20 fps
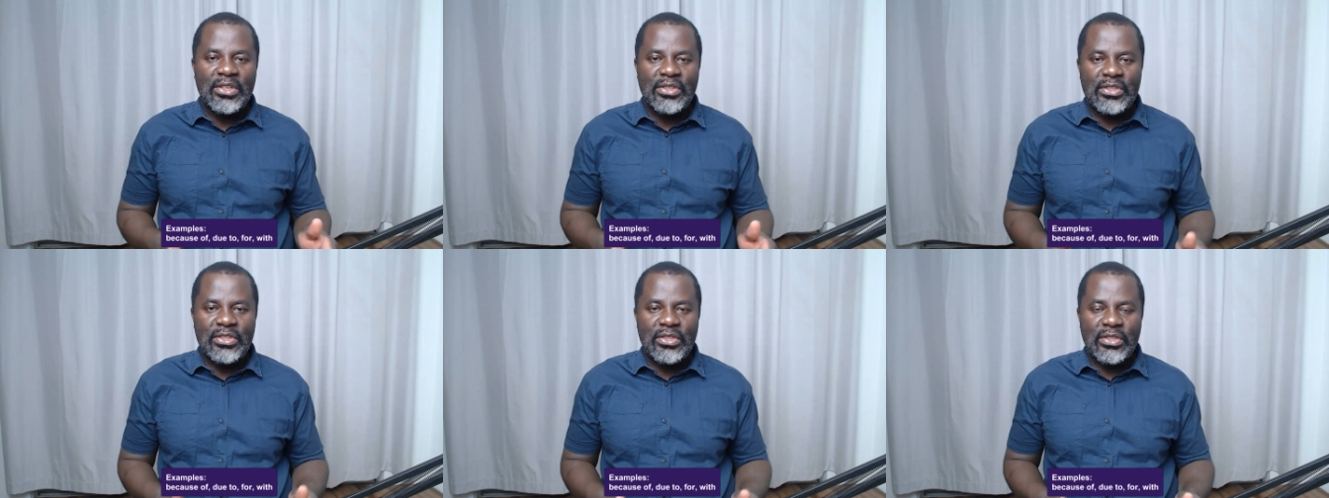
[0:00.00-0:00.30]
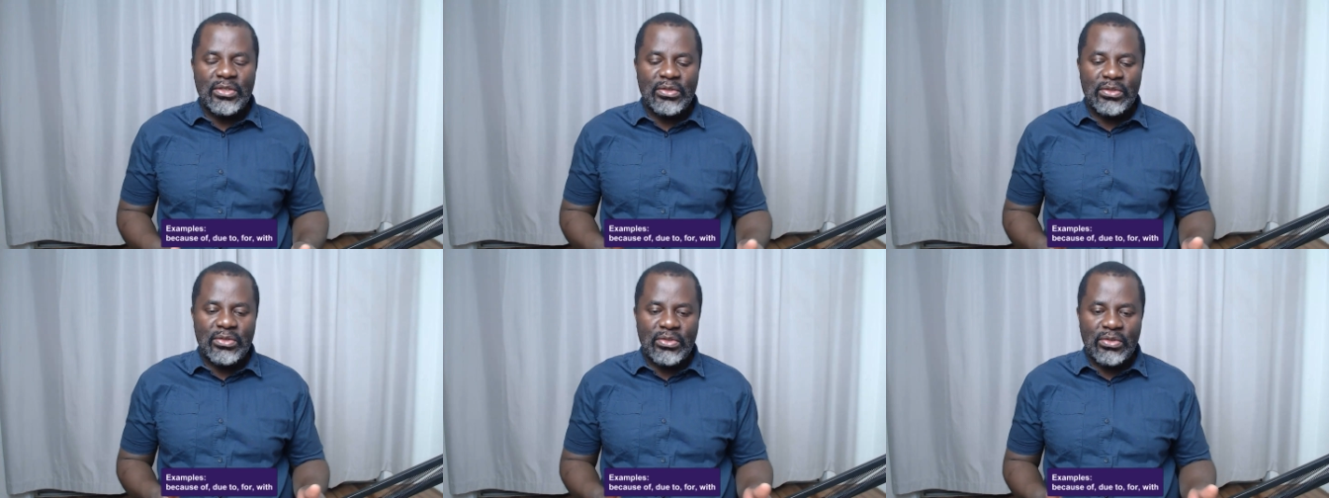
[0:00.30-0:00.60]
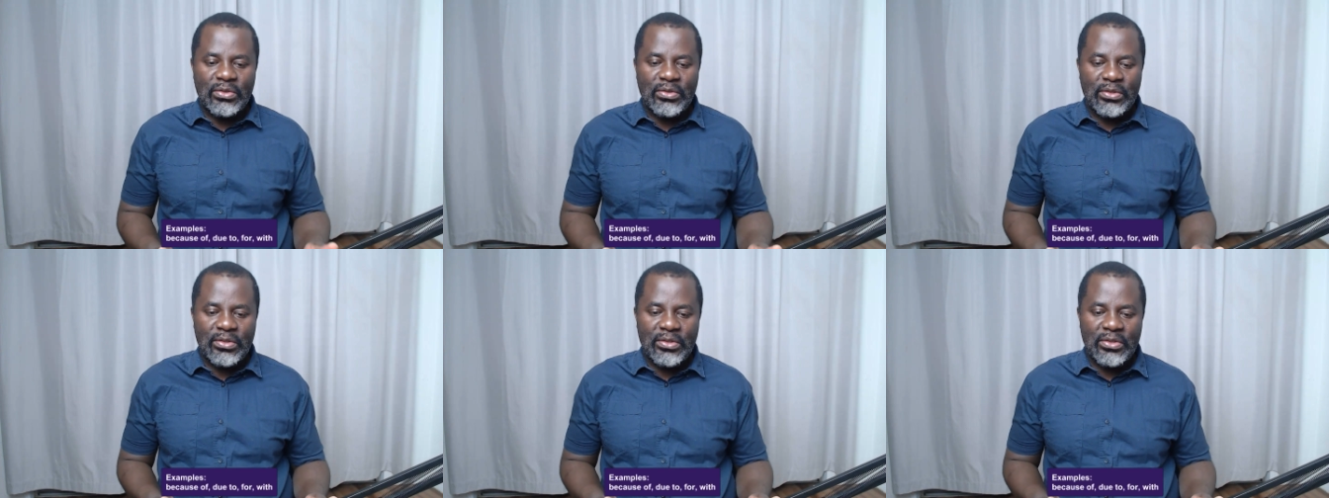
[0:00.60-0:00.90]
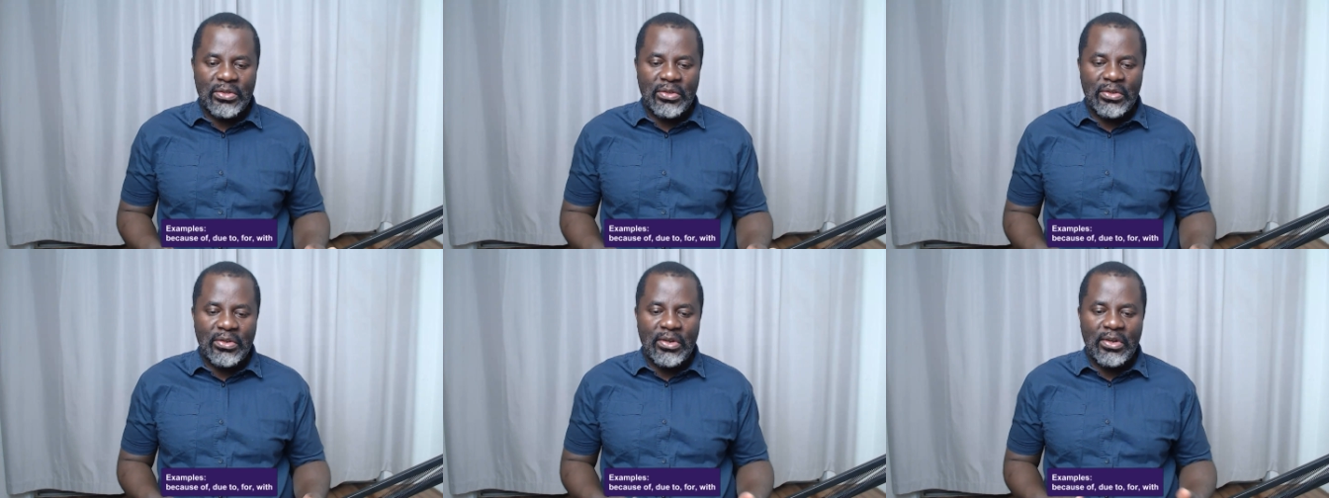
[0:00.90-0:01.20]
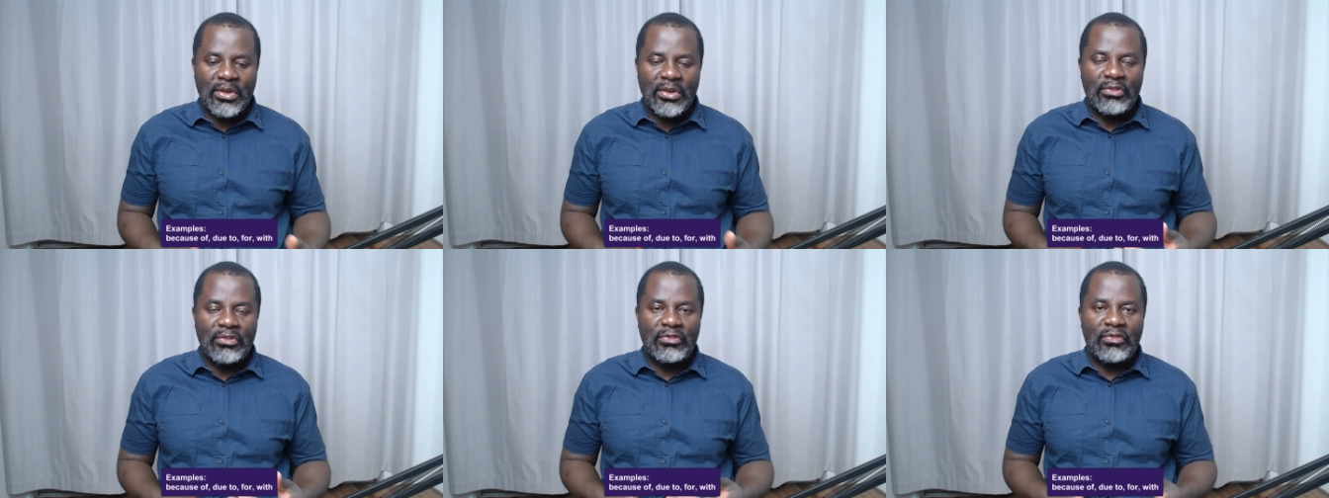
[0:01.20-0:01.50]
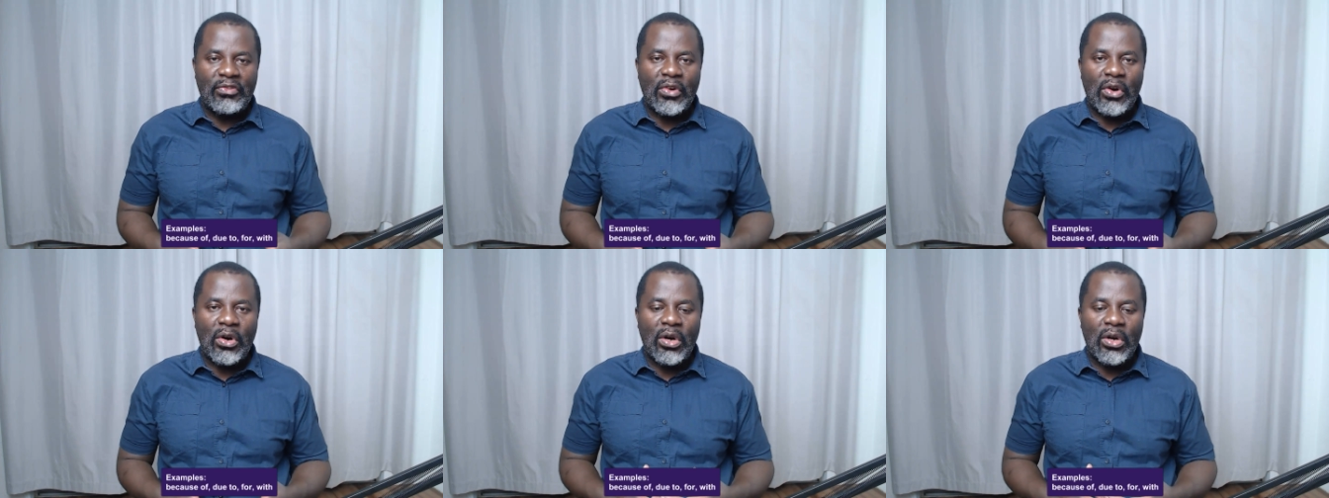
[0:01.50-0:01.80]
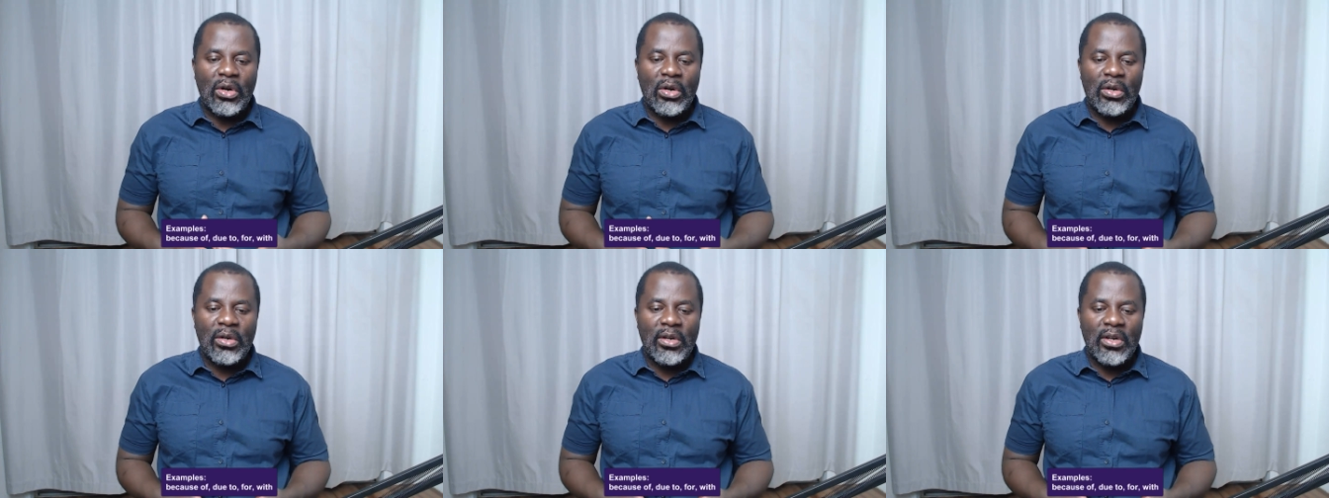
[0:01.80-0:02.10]
due to,
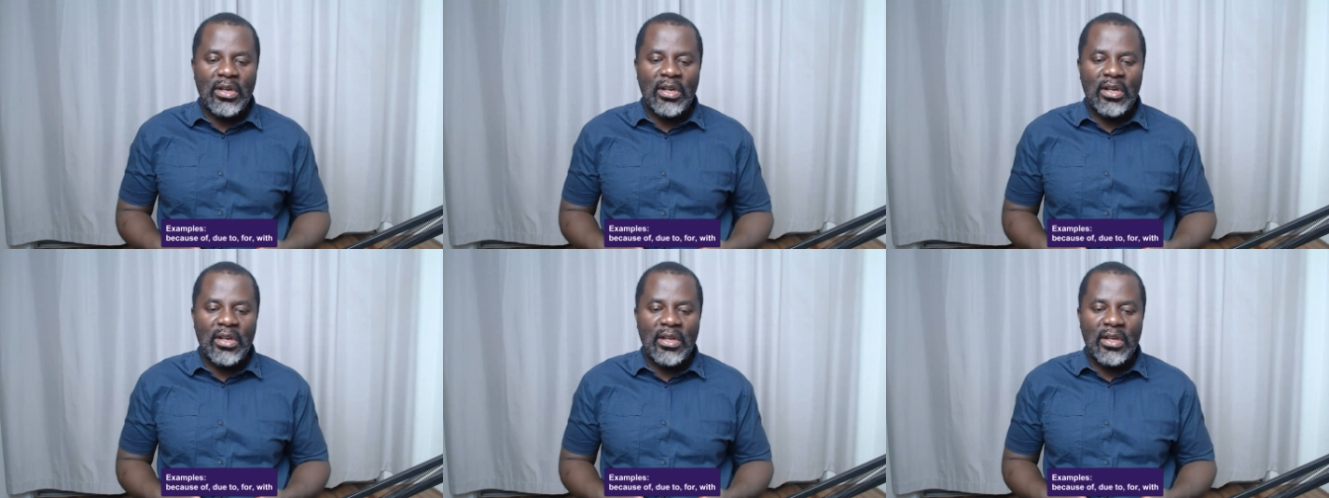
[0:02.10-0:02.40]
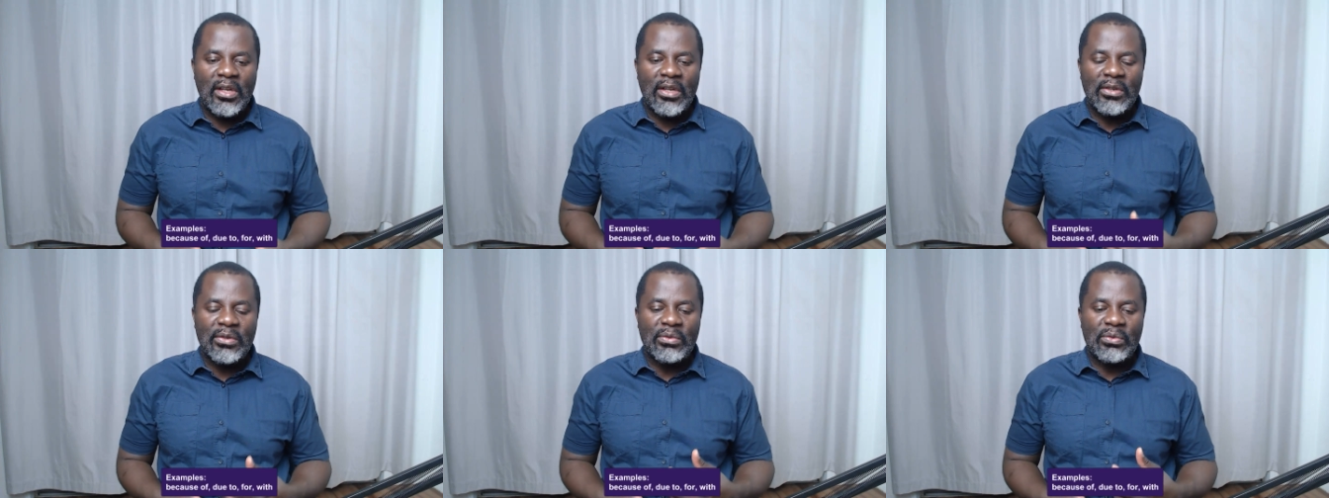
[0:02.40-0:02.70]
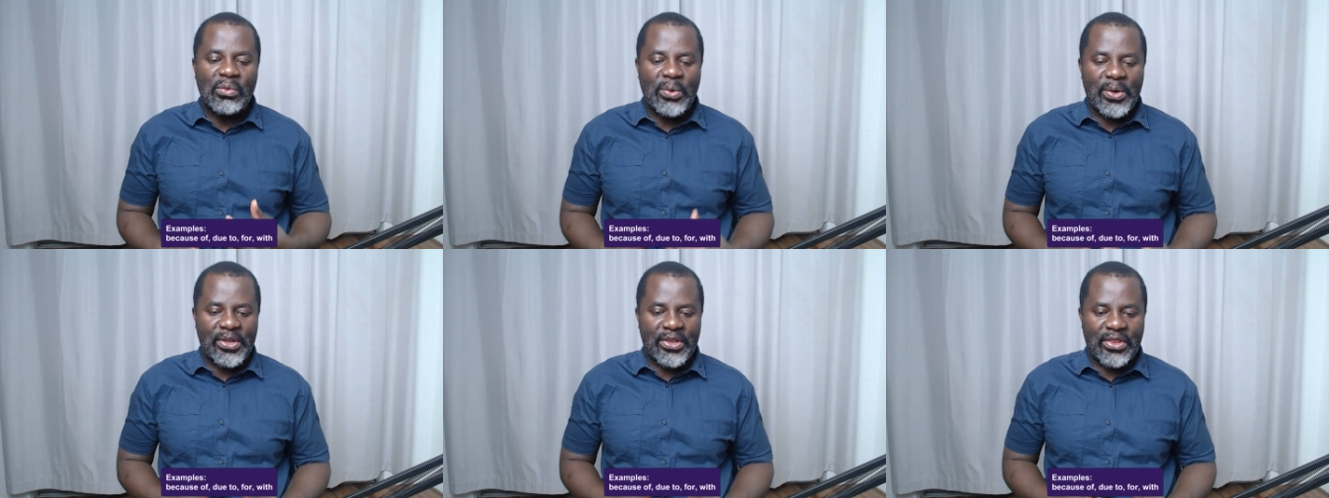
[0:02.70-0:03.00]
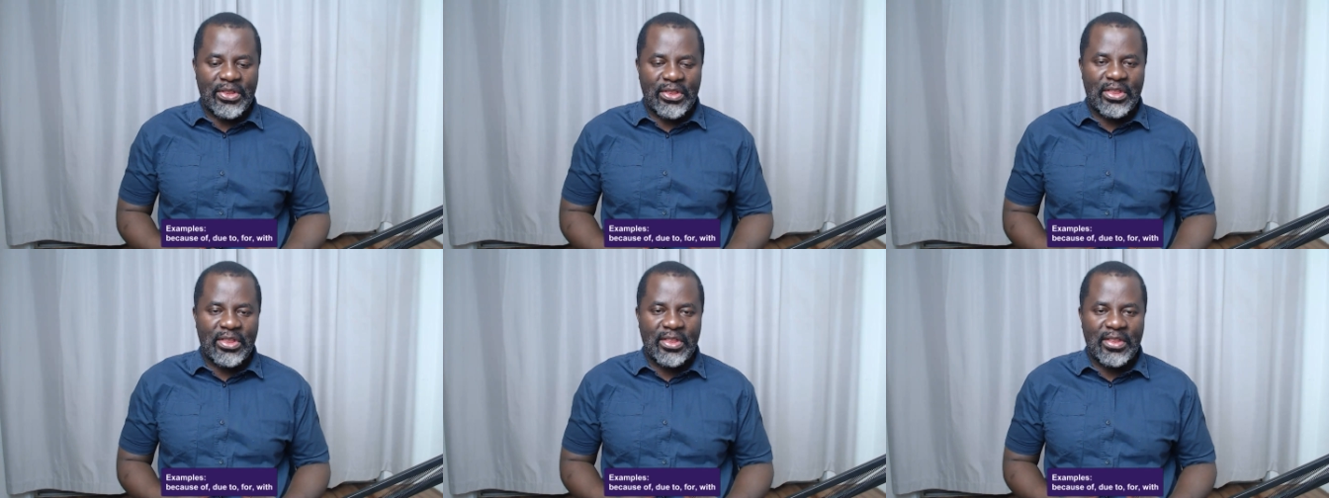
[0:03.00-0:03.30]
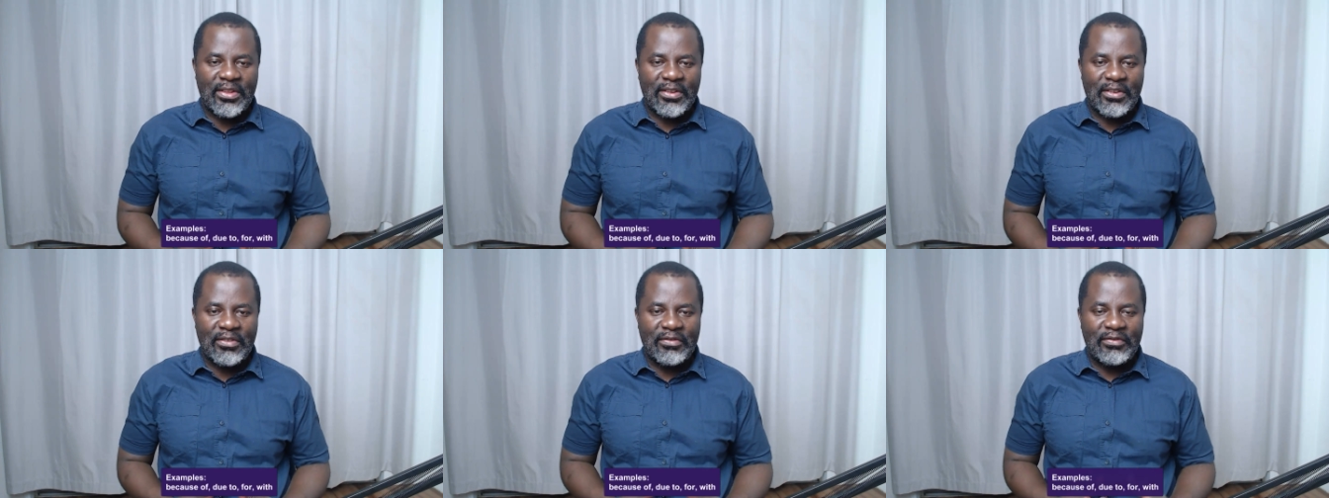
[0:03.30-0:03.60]
for, with.